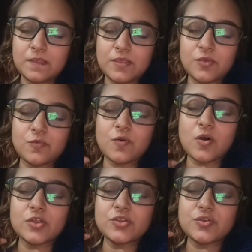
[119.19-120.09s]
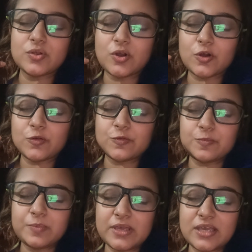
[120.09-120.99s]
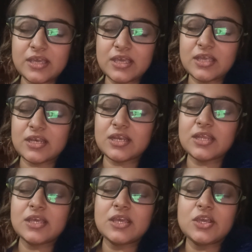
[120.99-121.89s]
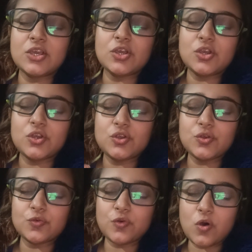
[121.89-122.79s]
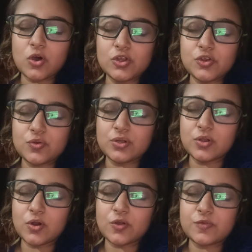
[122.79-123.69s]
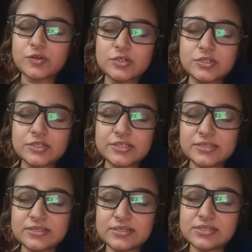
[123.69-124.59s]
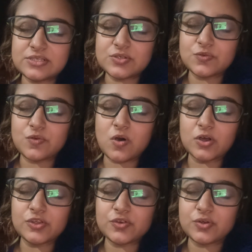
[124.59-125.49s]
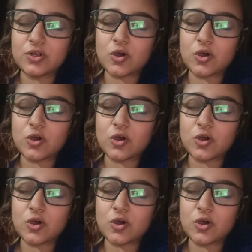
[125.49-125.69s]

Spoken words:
You've gone through a lot of pain, you've gone through a lot of hurdles, you've gone through a lot